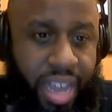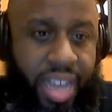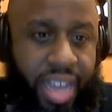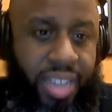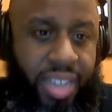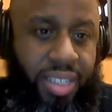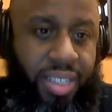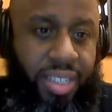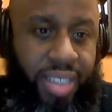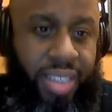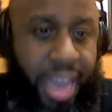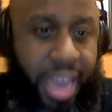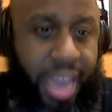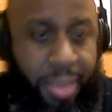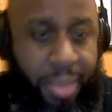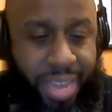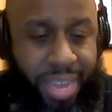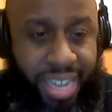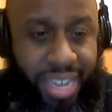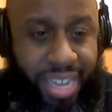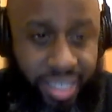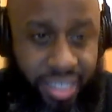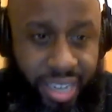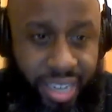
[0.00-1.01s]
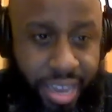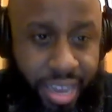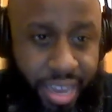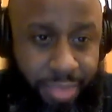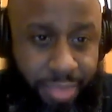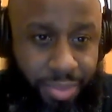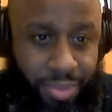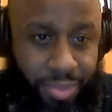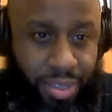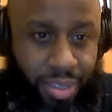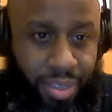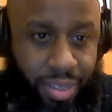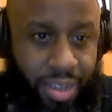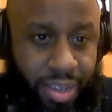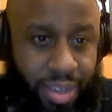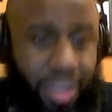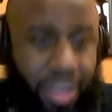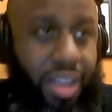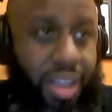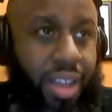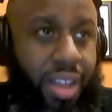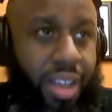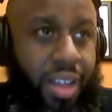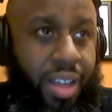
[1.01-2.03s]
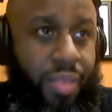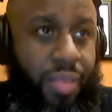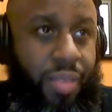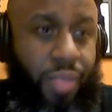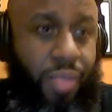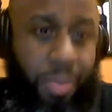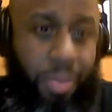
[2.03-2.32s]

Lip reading: Sammy attempts the